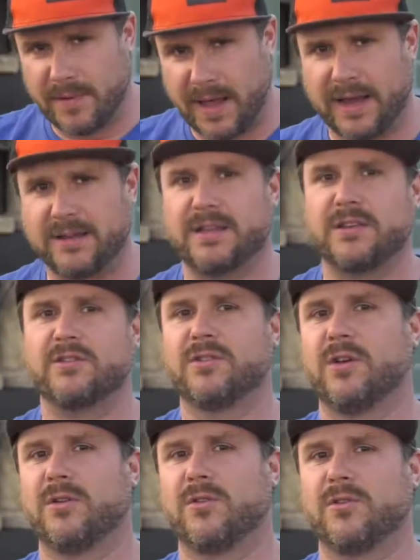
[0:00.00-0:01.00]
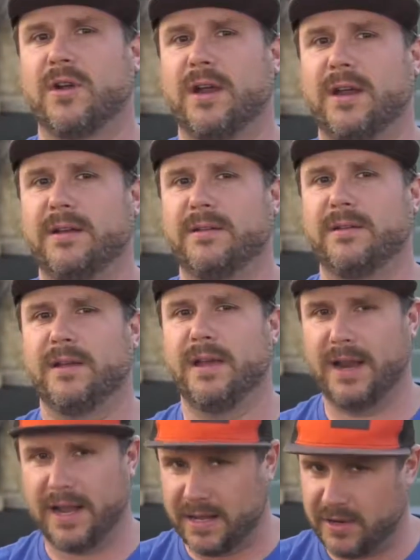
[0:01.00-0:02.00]
access to local grain
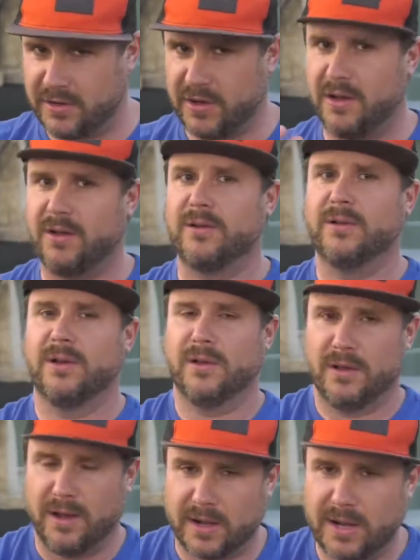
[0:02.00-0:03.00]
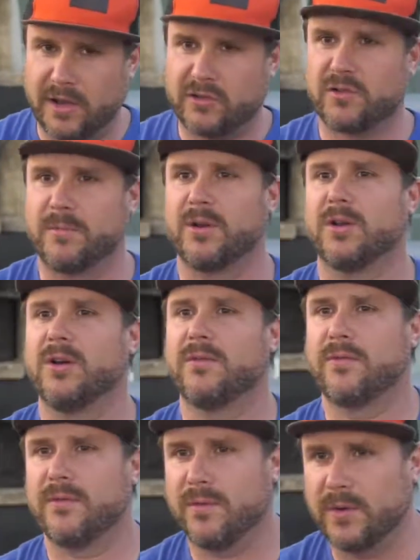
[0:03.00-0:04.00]
and I could sell a customer a loaf
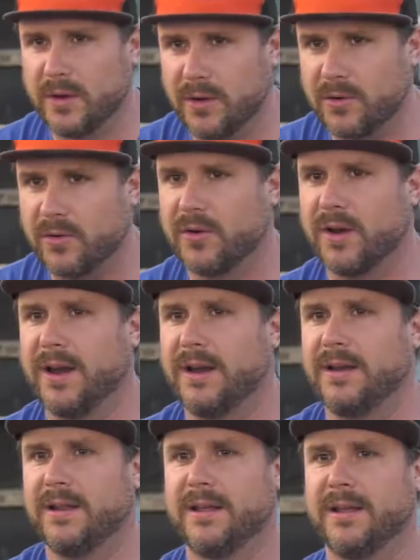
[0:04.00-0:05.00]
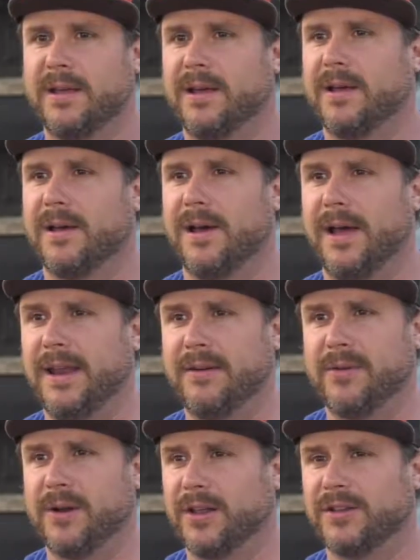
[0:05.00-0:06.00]
with local grain. I
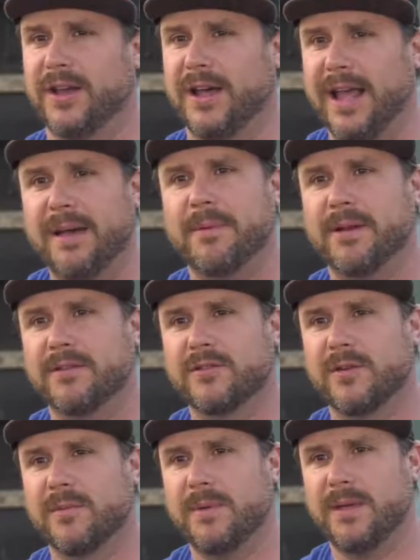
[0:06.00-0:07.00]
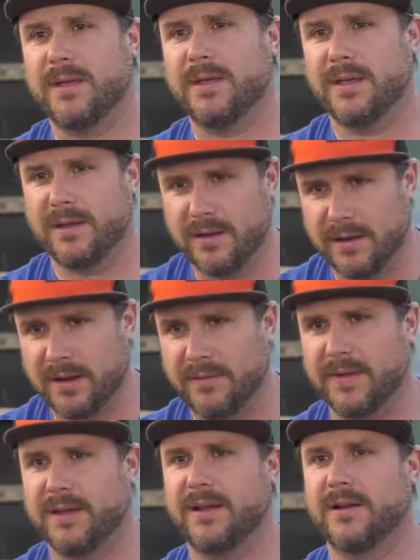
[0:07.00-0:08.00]
never really saw it happening. So to be
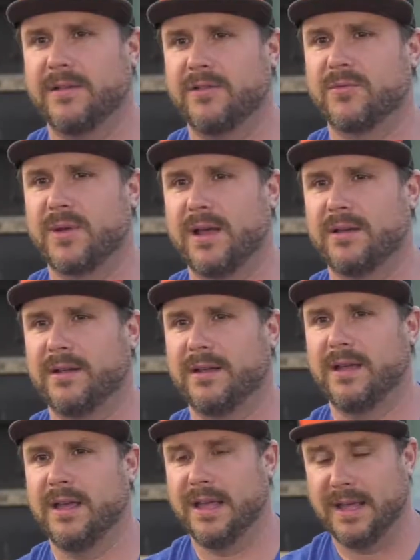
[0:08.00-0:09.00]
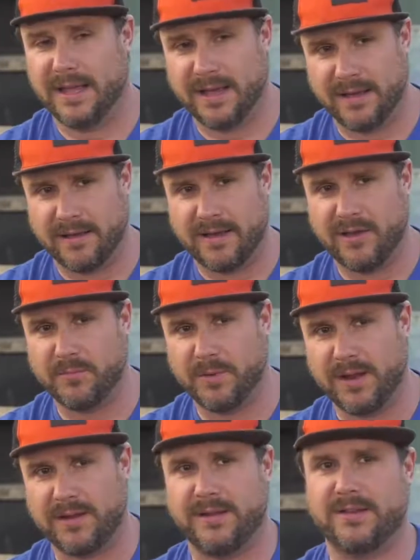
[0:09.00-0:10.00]
living here in this reality, he's
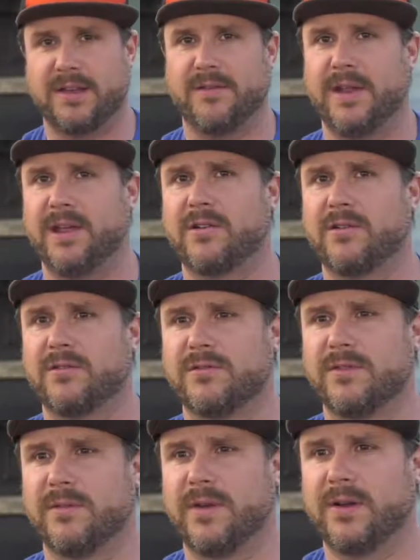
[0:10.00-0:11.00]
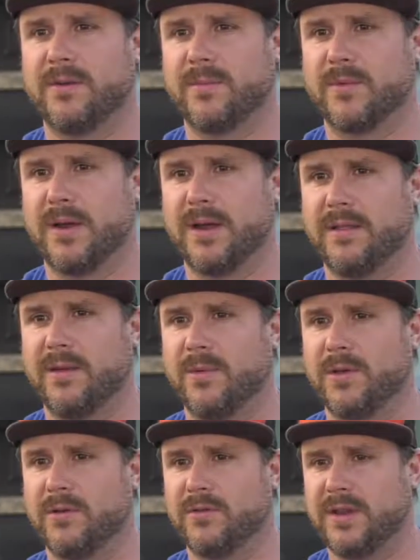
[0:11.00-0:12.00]
planted 7 acres of heirloom grain that
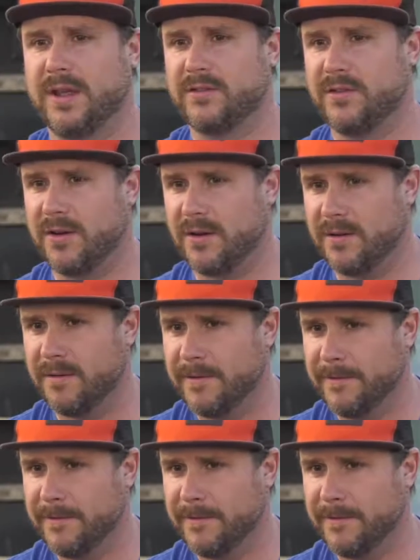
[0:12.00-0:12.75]
we'll use next year.